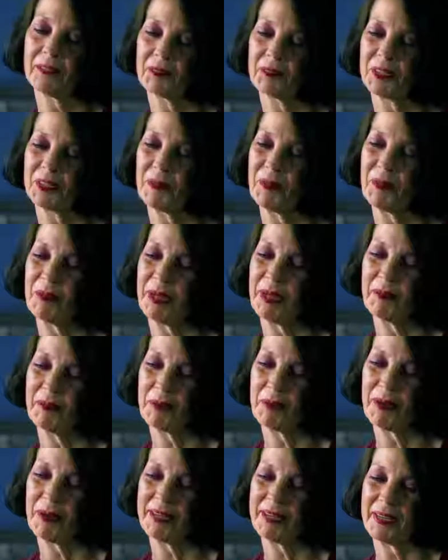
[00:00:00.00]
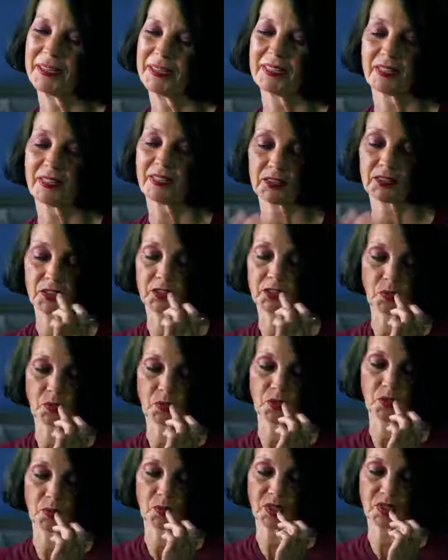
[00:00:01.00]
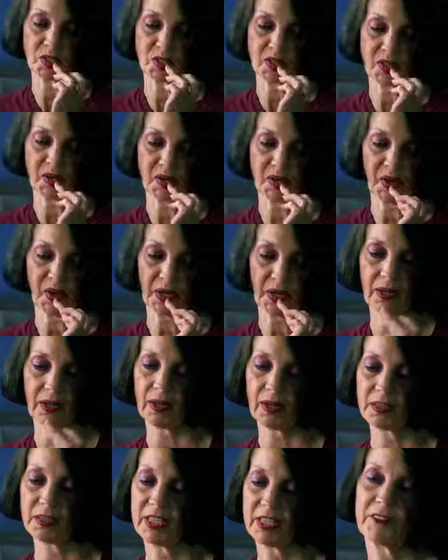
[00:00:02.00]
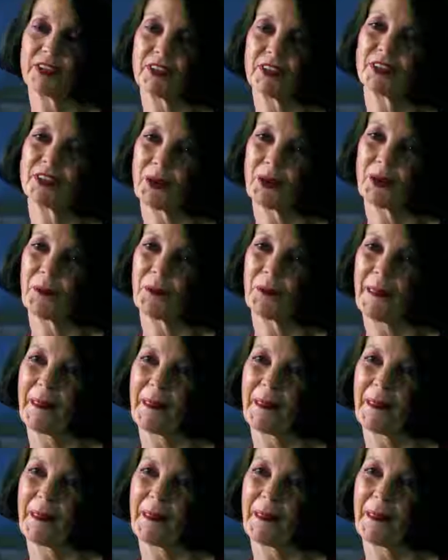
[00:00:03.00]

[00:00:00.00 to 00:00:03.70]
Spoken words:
Something everybody says not to do when you're watching a TV show.